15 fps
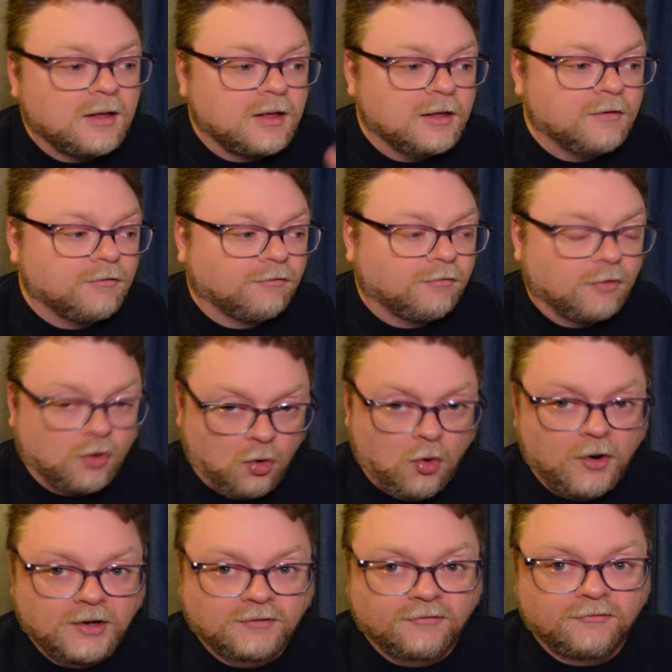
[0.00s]
is the
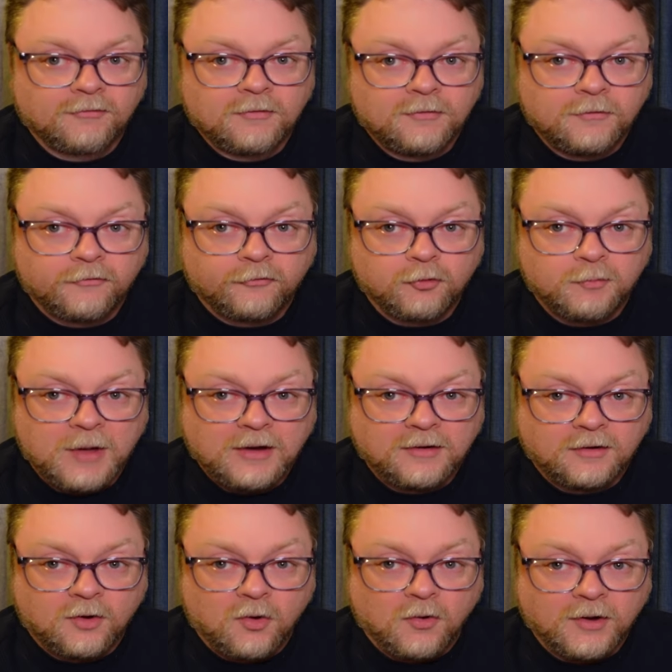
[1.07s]
coins, the
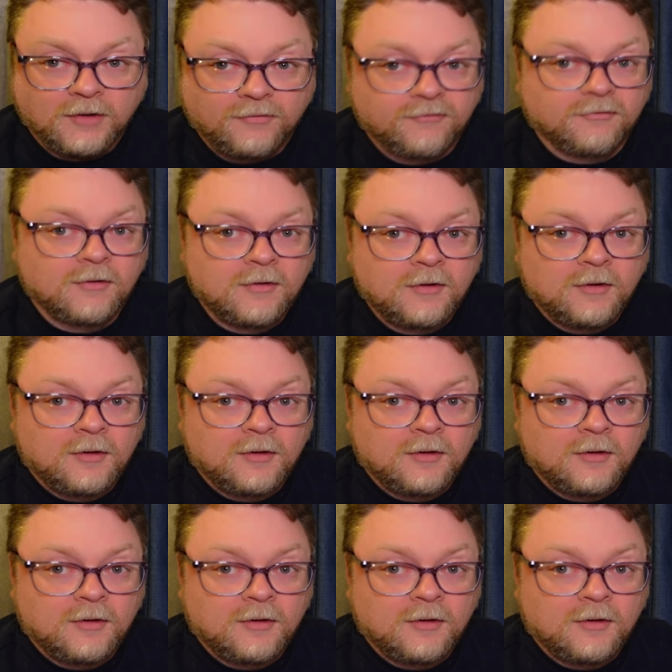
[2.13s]
Stupendi coins